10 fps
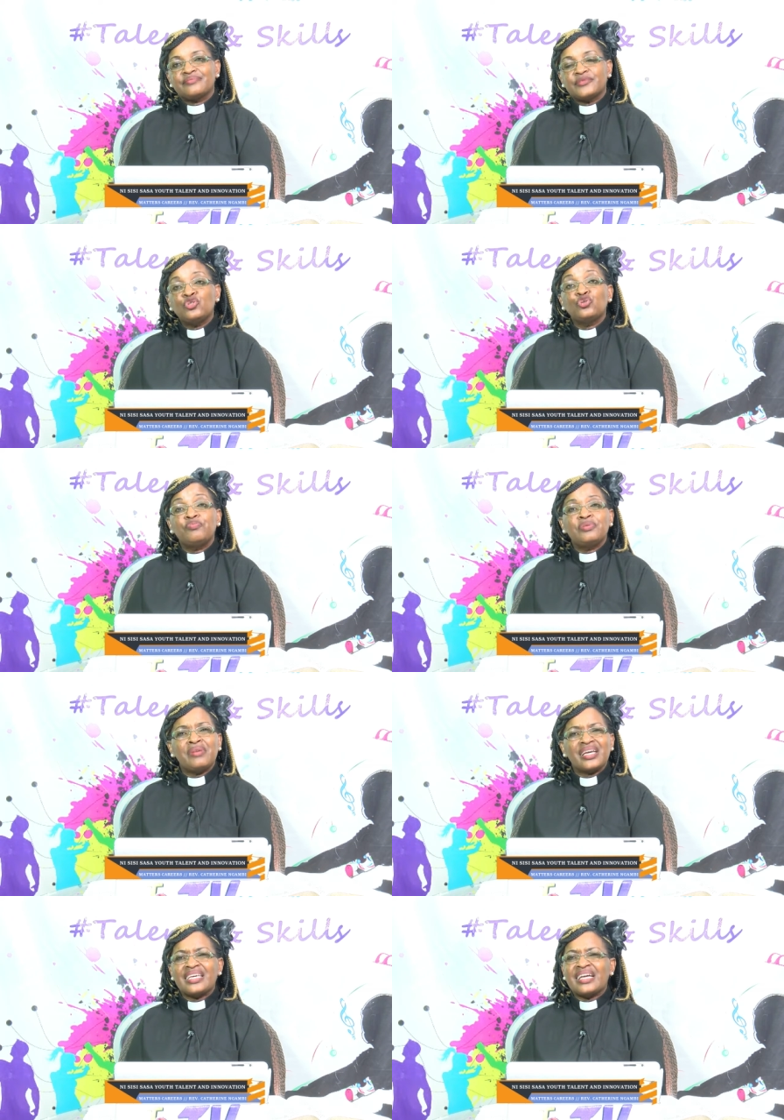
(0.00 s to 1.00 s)
You'd be
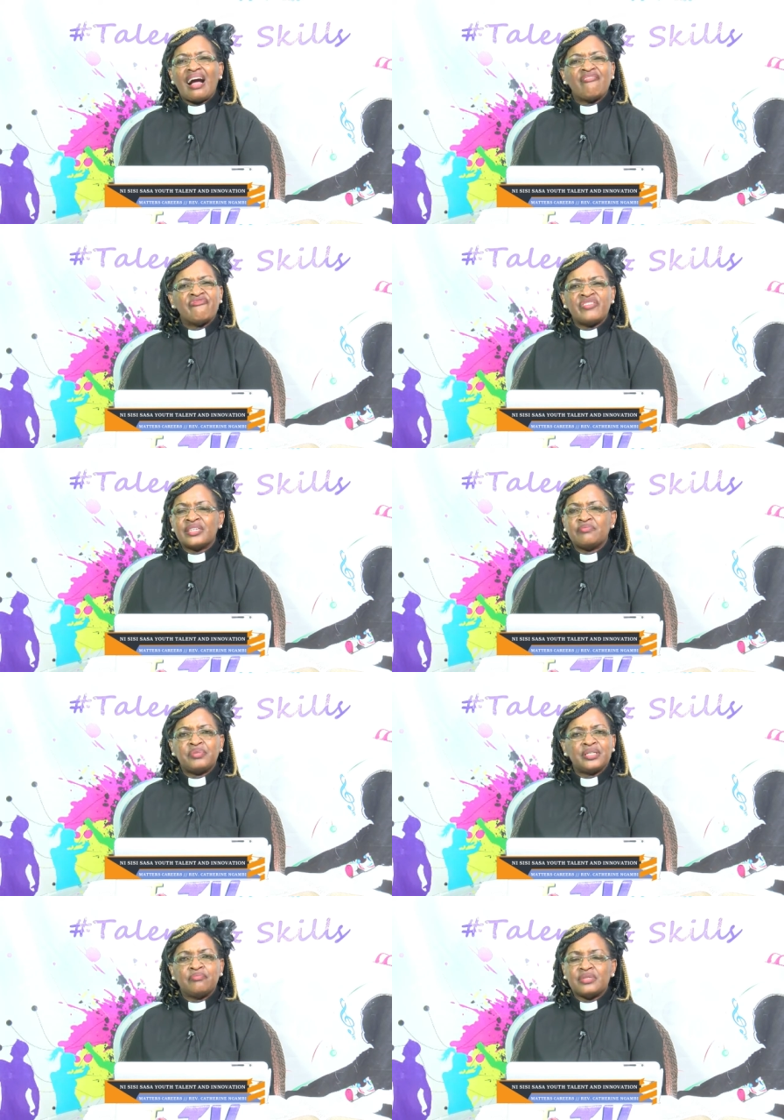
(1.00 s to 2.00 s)
making a very
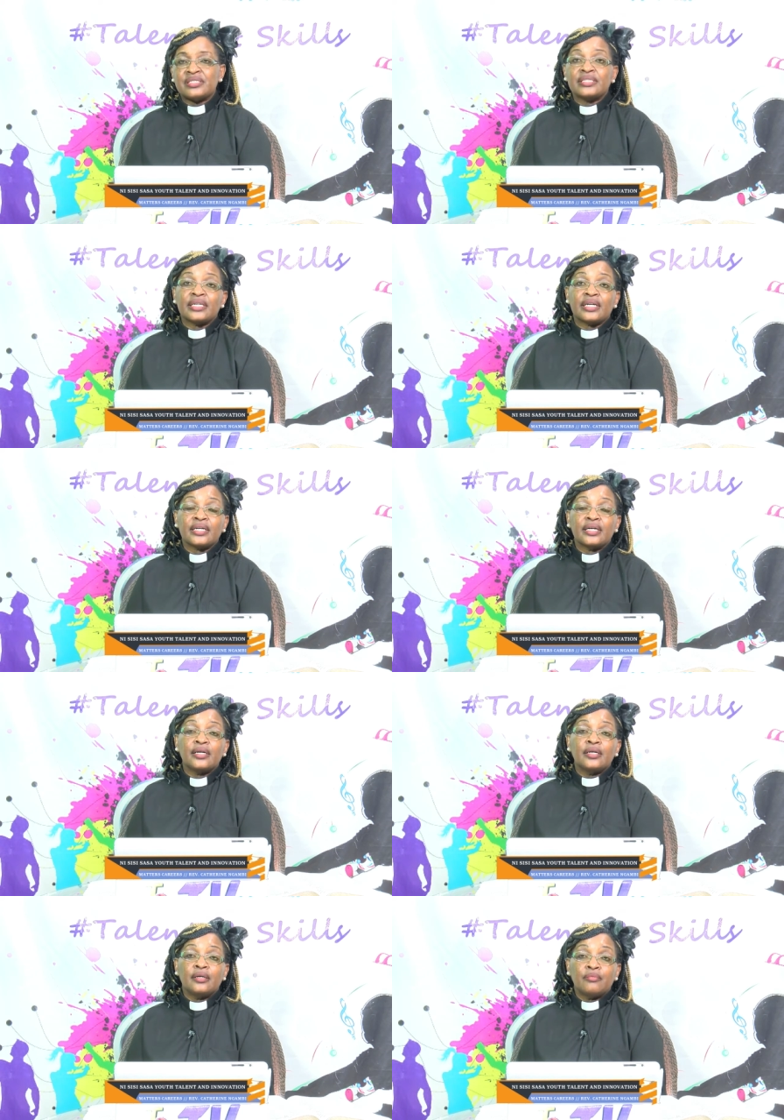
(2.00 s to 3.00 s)
big mistake
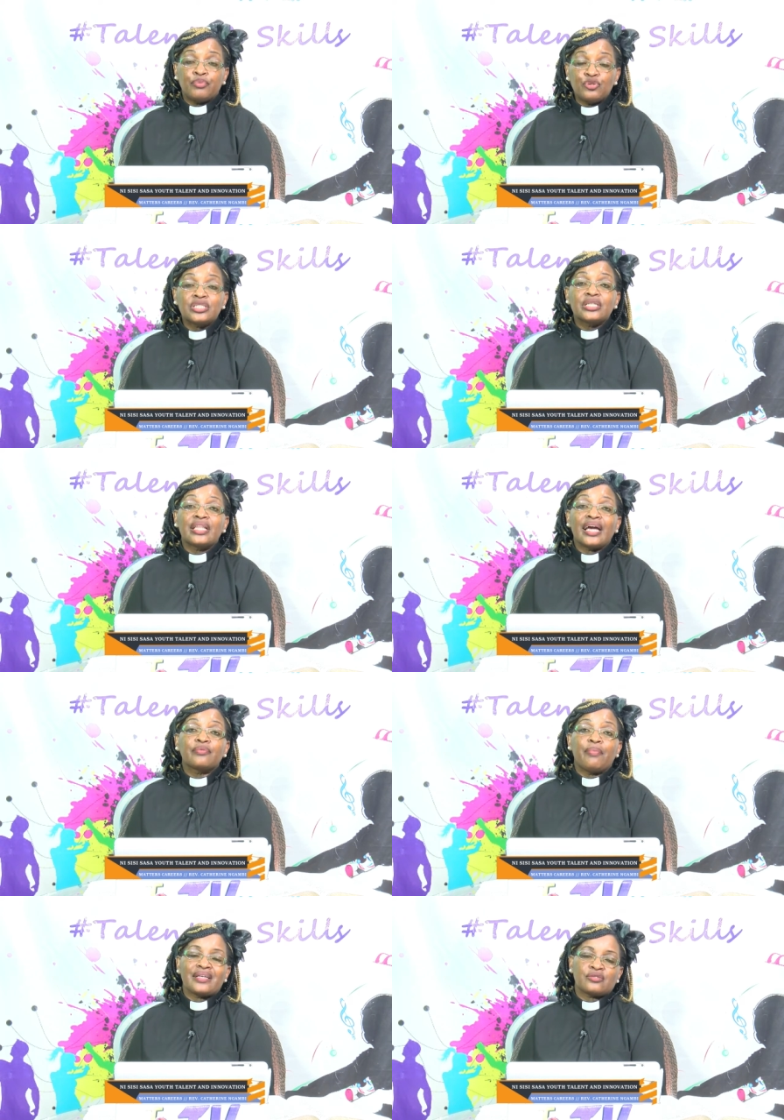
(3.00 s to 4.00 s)
pushing
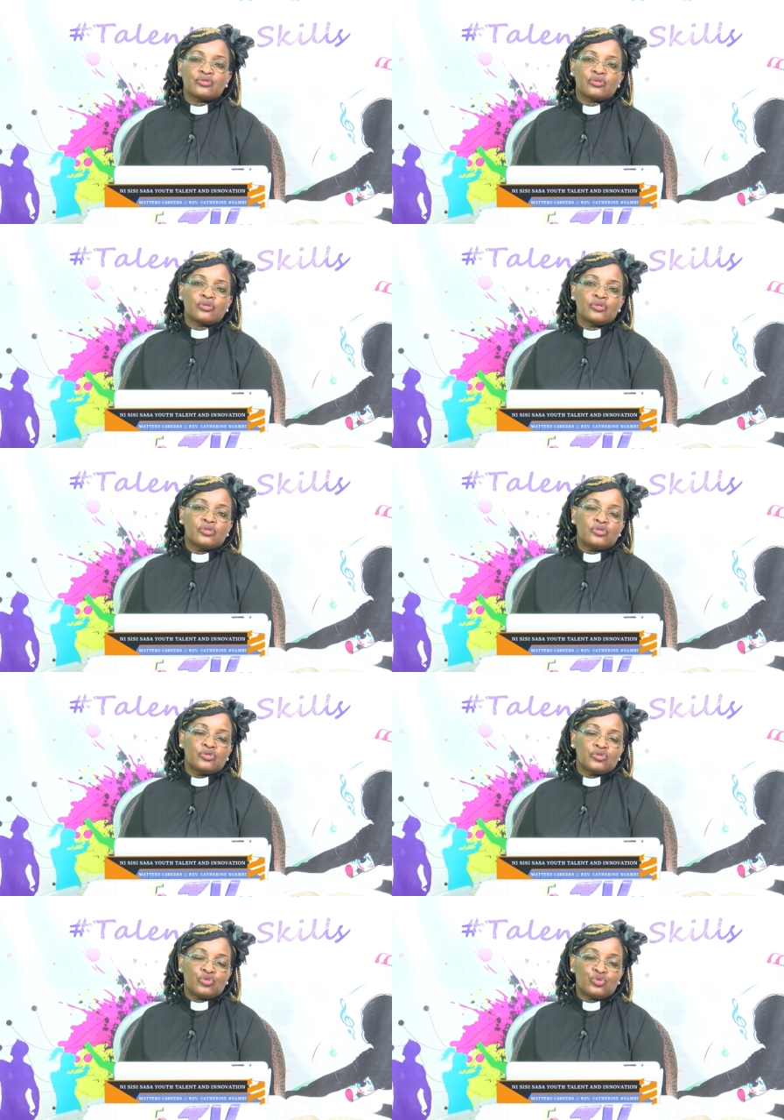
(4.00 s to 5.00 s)
that person
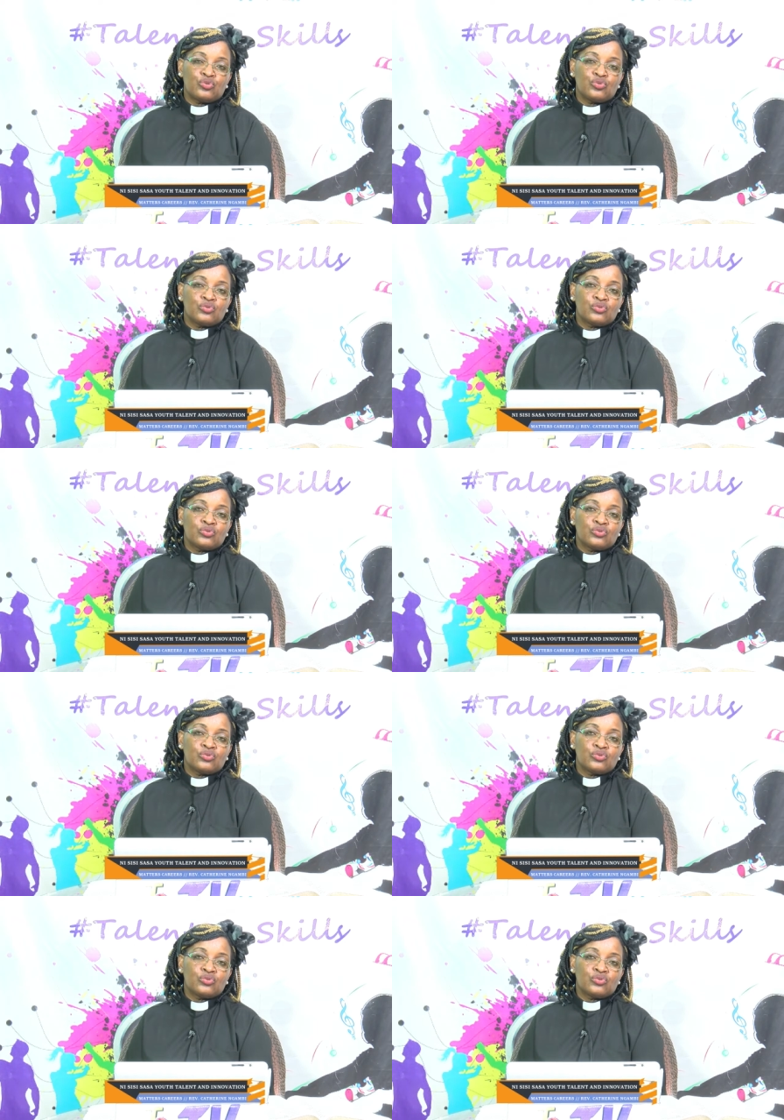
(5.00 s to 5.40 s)
to